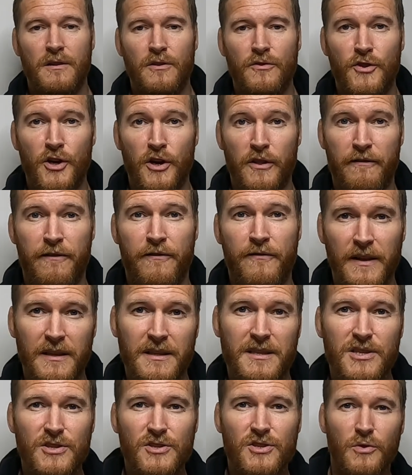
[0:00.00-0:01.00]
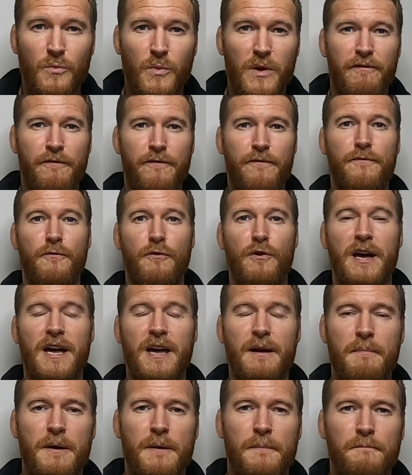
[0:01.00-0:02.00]
They're the filters that we
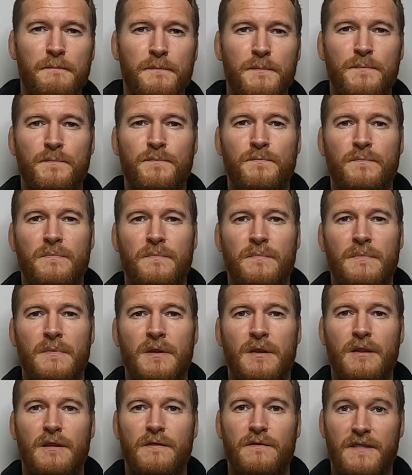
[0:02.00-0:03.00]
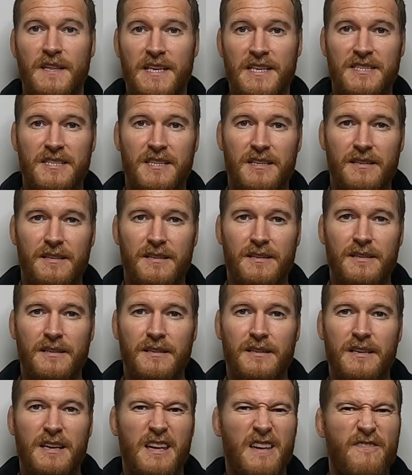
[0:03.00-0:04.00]
frame these
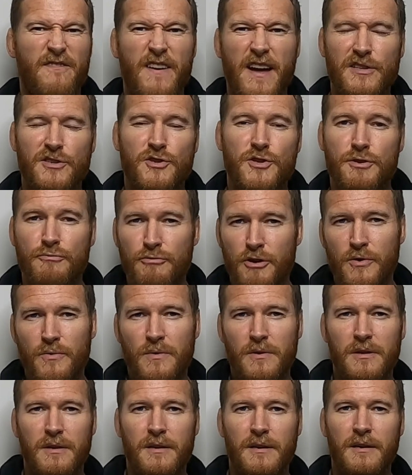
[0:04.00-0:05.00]
events through.